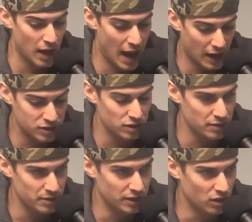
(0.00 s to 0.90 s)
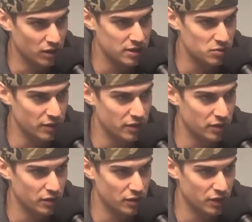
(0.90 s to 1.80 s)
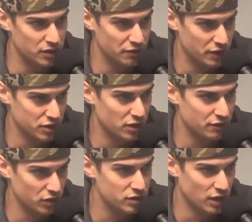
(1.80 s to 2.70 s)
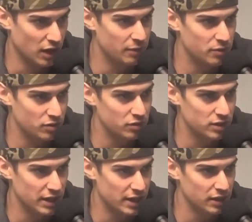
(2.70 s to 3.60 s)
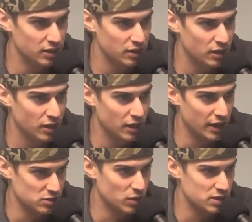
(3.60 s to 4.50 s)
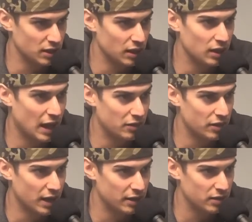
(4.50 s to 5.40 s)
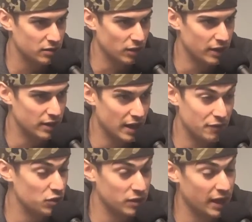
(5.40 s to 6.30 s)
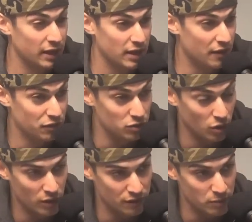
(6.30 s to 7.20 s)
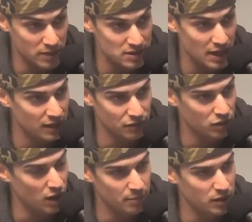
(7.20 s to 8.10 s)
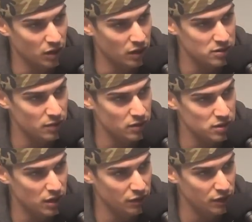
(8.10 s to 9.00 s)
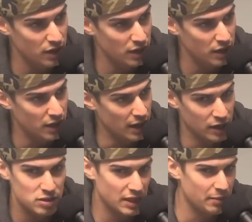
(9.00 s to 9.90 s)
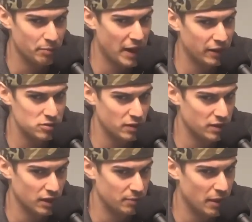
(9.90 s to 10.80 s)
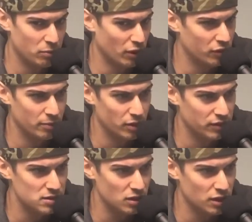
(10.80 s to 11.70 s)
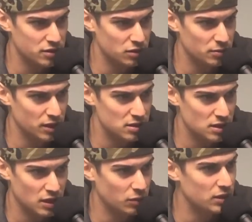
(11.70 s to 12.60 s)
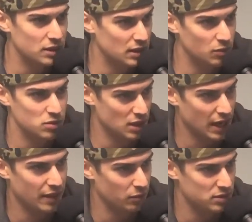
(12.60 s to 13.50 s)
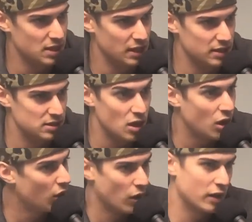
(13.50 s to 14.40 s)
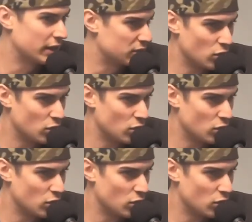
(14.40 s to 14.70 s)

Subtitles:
actually being honest with the division of your time throughout the day is what's going to allow you that, right? And if you miss that, if you're not being honest with yourself, and I used to get in battles with my brother about this a lot too, because he was a guy that would say this, oh, I like